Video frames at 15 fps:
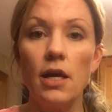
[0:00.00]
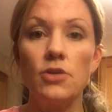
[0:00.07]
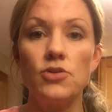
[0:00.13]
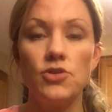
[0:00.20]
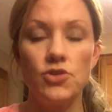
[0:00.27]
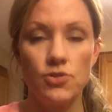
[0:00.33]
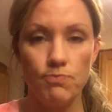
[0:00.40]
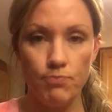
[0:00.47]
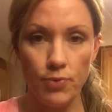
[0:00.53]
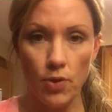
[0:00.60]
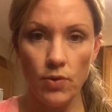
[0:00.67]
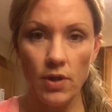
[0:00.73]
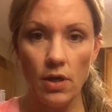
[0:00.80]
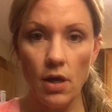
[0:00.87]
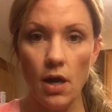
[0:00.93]
I
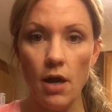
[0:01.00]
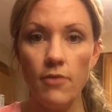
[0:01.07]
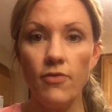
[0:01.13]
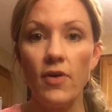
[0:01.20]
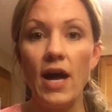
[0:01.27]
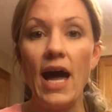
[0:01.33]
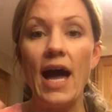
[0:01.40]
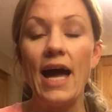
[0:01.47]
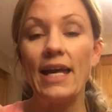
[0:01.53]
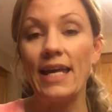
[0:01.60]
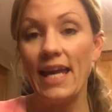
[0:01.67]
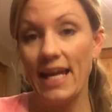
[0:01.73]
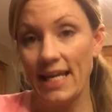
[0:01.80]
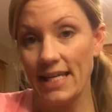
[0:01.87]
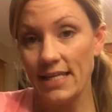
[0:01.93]
broke it off. I
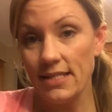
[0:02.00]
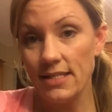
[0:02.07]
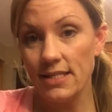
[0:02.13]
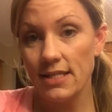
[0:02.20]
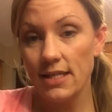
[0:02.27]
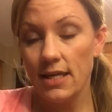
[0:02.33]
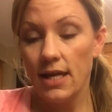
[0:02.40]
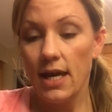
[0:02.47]
ate it.